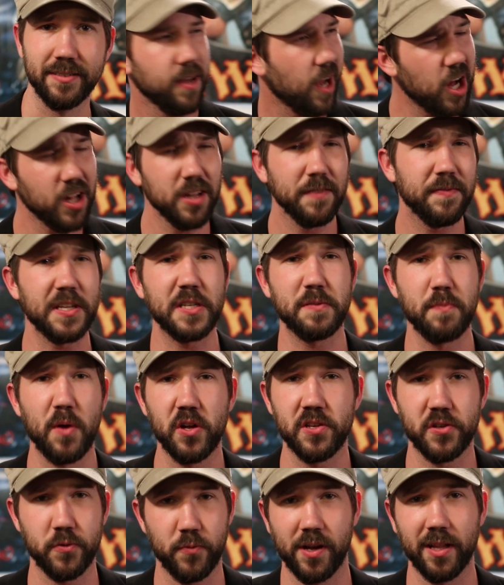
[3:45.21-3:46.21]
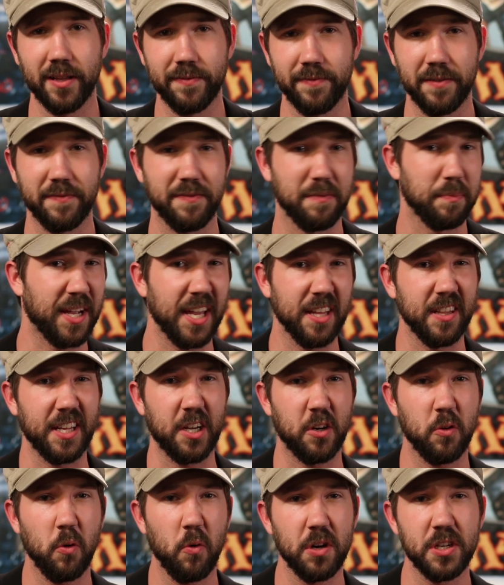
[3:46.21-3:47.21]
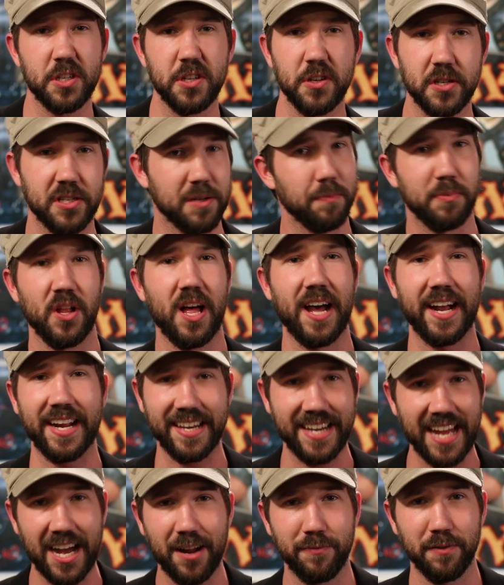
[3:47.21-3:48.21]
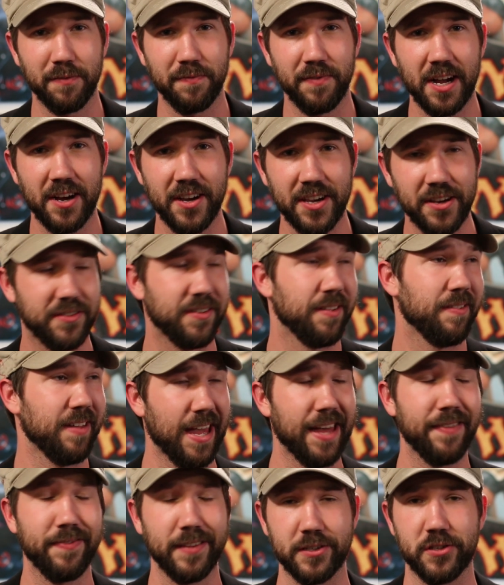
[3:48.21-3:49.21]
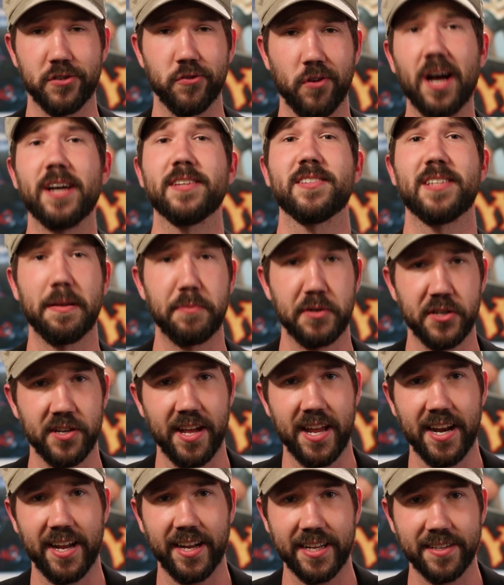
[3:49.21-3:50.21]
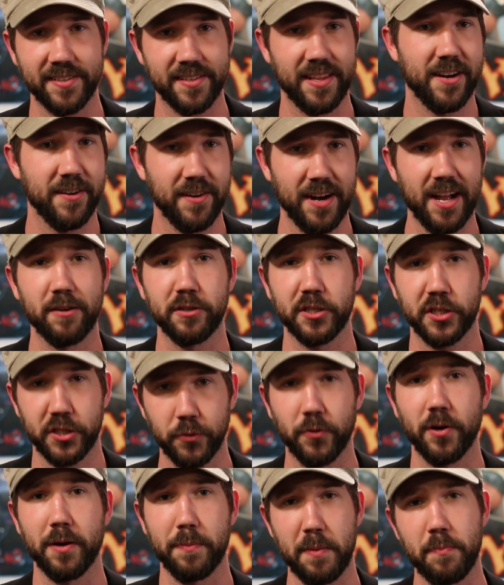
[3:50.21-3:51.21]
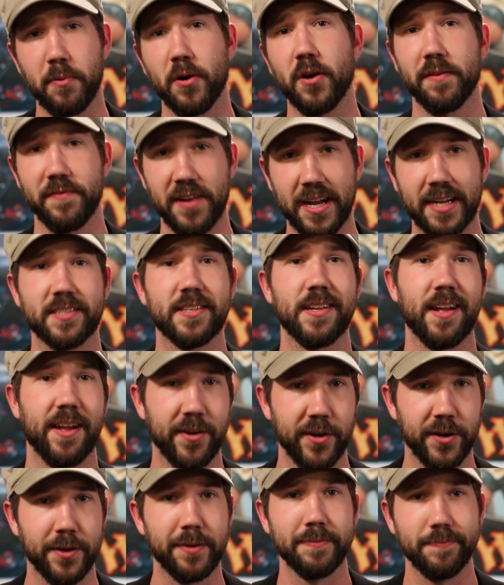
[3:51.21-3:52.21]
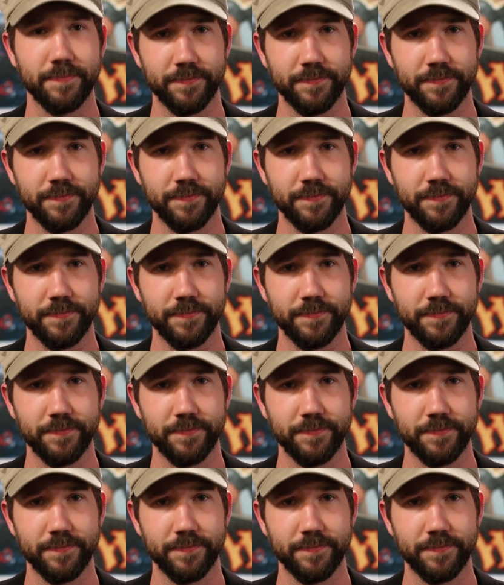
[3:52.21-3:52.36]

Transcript: All of these modes are relevant, from killing choristers to blocking down for value to the endless draw step shenanigans that are now sure to be part of next standard.